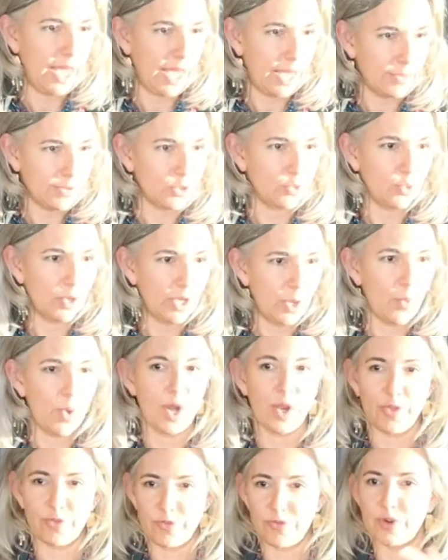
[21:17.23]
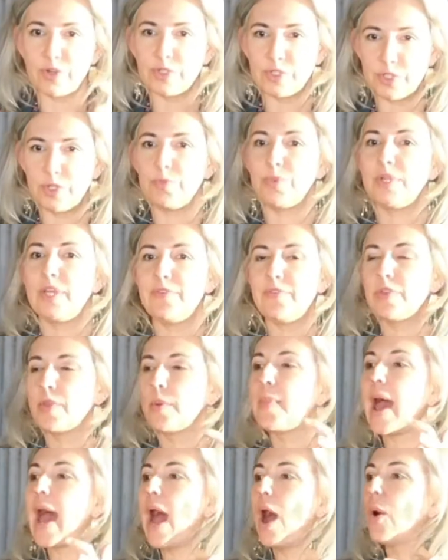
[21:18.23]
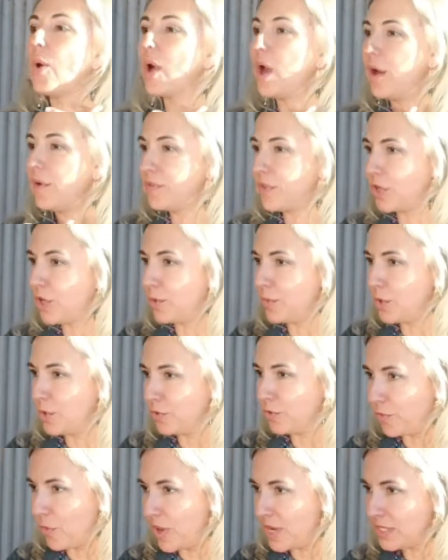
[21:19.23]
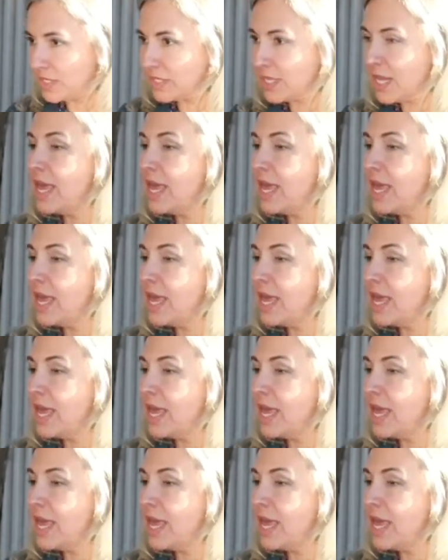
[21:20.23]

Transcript: He was really one of the first to believe in the power of the communal voice.